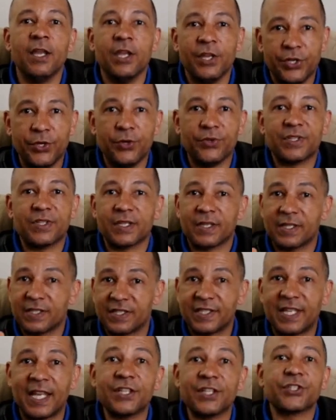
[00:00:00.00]
using the
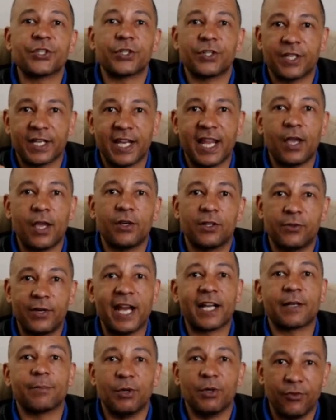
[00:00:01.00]
sensor to
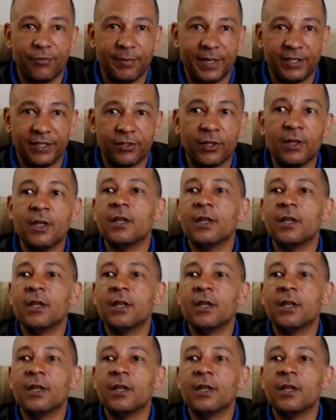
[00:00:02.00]
counteract movement.